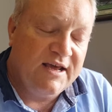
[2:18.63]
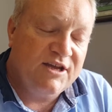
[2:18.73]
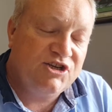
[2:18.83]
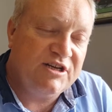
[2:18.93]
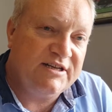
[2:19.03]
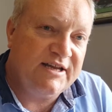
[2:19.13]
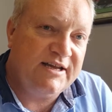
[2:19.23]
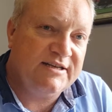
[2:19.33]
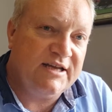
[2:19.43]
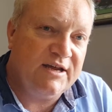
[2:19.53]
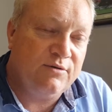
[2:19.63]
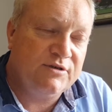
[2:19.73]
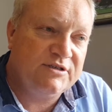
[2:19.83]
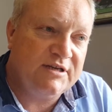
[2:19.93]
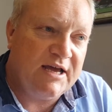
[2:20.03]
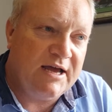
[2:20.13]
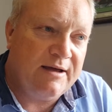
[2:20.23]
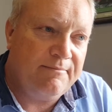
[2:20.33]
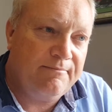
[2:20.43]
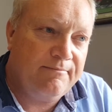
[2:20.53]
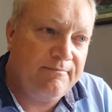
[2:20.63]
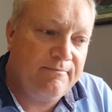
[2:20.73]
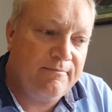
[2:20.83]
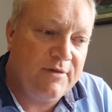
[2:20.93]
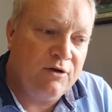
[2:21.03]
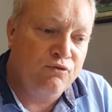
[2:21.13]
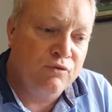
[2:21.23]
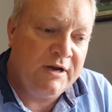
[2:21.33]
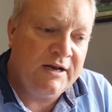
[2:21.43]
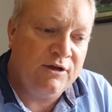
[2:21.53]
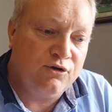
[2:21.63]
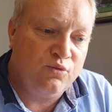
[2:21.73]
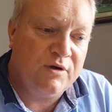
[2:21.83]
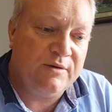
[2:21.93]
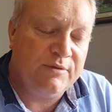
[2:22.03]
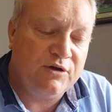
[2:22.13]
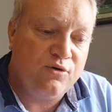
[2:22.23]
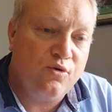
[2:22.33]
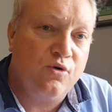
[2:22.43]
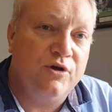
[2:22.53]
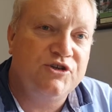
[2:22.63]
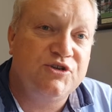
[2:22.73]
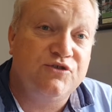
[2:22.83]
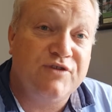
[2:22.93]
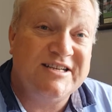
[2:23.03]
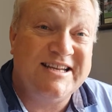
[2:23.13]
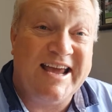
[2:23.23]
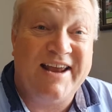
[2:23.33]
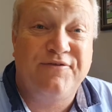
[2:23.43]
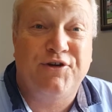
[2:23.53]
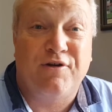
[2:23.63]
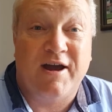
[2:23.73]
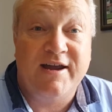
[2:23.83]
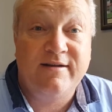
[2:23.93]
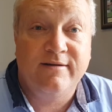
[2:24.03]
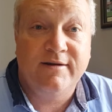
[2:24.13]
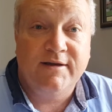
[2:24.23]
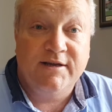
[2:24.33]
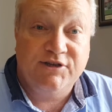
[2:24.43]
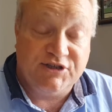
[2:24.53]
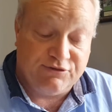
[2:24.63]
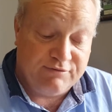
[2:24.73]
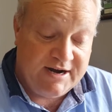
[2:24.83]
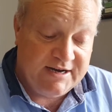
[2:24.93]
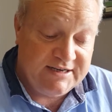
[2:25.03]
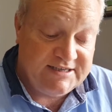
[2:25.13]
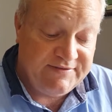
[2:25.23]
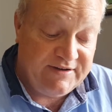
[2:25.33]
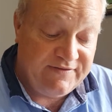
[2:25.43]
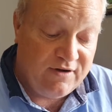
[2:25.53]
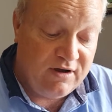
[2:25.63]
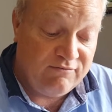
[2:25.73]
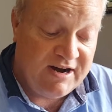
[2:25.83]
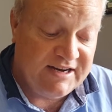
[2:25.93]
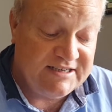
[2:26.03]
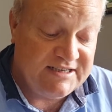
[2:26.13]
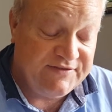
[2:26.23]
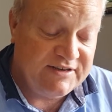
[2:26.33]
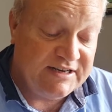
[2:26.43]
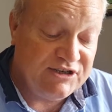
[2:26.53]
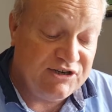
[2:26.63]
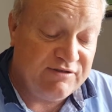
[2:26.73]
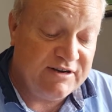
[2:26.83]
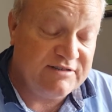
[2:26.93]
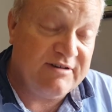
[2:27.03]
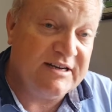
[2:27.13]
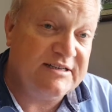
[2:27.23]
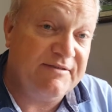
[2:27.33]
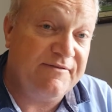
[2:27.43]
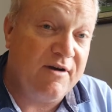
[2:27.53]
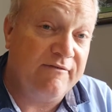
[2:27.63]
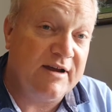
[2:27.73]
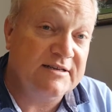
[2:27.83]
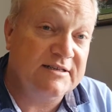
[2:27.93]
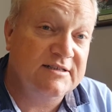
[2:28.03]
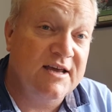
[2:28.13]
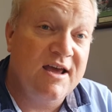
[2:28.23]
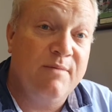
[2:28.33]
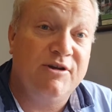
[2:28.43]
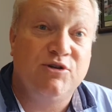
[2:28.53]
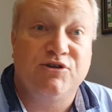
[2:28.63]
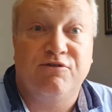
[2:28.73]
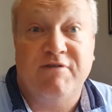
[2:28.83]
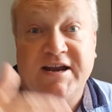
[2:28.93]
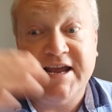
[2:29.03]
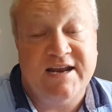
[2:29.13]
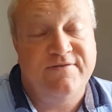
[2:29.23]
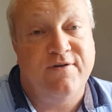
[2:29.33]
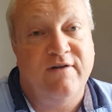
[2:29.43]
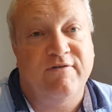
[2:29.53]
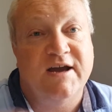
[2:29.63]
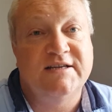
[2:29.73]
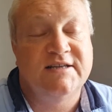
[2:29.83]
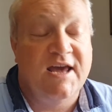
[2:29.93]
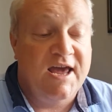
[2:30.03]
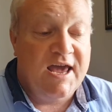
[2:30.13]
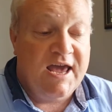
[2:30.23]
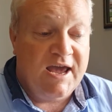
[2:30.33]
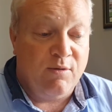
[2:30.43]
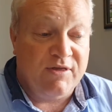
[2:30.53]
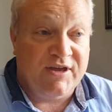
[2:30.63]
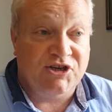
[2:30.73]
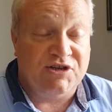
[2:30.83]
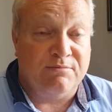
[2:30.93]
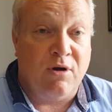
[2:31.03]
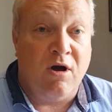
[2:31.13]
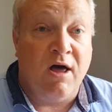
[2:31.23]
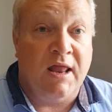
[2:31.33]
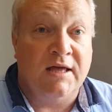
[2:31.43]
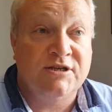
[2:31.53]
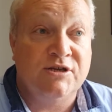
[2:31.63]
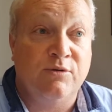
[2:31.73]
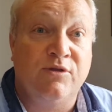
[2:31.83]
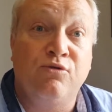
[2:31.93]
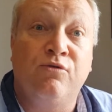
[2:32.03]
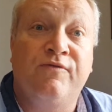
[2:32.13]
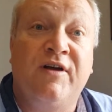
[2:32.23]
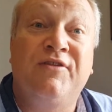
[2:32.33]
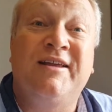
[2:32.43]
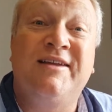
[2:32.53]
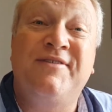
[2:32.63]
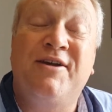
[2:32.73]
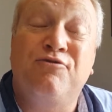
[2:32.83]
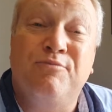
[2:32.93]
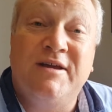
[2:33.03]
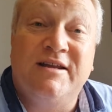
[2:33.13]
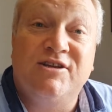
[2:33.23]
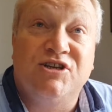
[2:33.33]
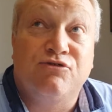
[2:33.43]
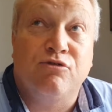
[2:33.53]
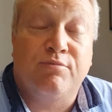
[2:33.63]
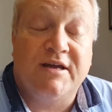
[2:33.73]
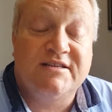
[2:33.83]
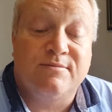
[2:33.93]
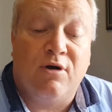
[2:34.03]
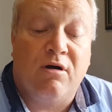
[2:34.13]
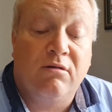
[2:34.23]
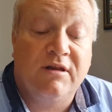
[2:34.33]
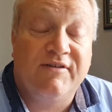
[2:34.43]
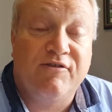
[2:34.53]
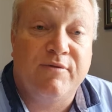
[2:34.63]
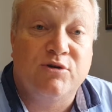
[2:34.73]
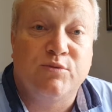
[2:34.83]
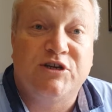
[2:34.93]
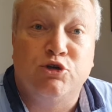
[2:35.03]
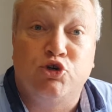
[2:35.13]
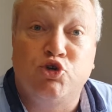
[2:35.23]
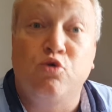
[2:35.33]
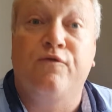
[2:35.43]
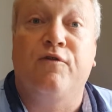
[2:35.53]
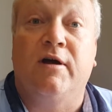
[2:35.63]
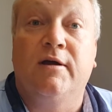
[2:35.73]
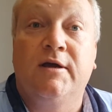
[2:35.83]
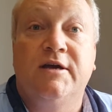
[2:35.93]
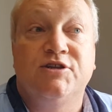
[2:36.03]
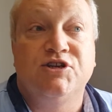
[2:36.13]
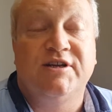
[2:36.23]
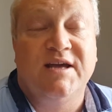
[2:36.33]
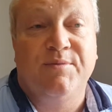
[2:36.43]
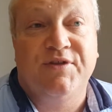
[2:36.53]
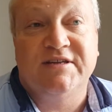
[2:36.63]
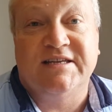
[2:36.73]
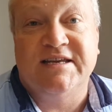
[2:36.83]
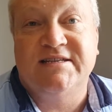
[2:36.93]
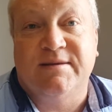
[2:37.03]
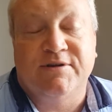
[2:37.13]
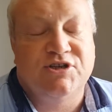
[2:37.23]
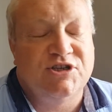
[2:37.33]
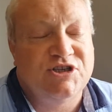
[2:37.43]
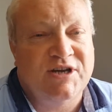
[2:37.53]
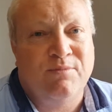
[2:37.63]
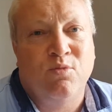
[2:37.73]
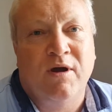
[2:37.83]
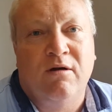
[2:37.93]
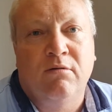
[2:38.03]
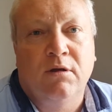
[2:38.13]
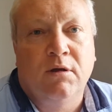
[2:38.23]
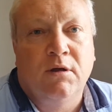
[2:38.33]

She did. It was um, a really good win because she was racing out of her grade. She's a rating 75, rating 70, so she can run to rating 75 races, but she was on a rating 85 race. And we think she's a miler, so we thought felt the 1100 metres, she's group placed a mile, 1100 meters would be too short for her. So she did a couple of things against her, but she jumped well.